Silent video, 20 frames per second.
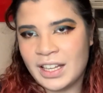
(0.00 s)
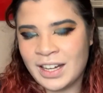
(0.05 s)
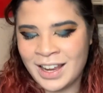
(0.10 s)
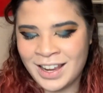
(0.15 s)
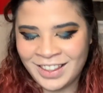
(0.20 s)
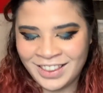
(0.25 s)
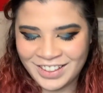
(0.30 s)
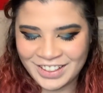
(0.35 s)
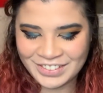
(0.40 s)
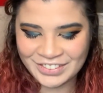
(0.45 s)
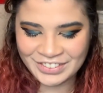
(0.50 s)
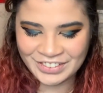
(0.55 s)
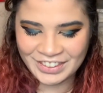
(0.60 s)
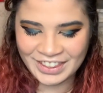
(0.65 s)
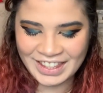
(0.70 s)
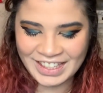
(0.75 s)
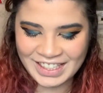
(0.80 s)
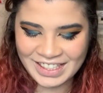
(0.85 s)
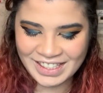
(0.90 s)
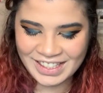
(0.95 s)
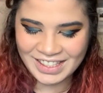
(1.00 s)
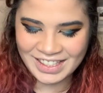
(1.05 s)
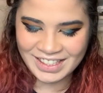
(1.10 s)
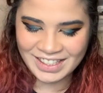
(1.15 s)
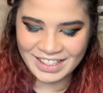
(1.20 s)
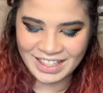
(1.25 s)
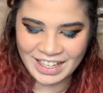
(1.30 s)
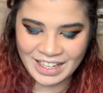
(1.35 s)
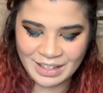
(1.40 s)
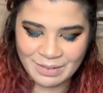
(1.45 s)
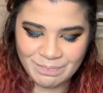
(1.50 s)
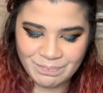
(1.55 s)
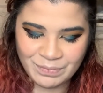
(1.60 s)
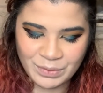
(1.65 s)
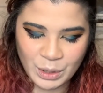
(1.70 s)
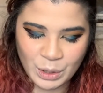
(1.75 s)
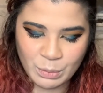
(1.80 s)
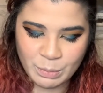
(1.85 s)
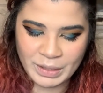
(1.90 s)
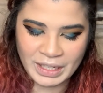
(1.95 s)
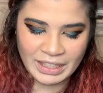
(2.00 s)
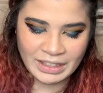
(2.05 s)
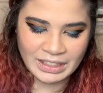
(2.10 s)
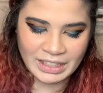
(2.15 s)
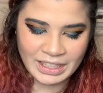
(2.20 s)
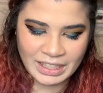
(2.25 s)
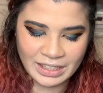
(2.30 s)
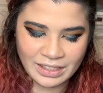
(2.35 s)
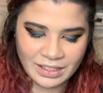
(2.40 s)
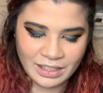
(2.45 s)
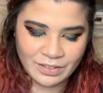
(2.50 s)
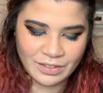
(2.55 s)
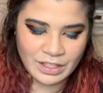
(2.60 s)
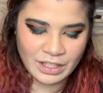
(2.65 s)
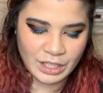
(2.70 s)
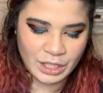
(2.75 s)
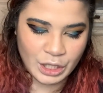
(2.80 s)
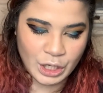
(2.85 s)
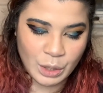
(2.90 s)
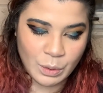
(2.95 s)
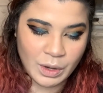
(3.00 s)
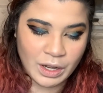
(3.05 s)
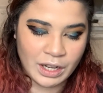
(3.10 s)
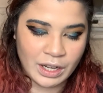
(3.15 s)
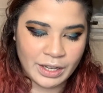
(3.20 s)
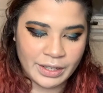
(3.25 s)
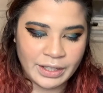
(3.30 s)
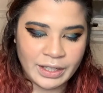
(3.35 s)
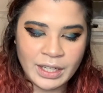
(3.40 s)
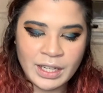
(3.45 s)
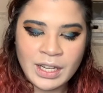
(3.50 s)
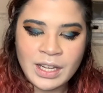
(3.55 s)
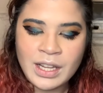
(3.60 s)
and I love this opening line. It's obviously to go on.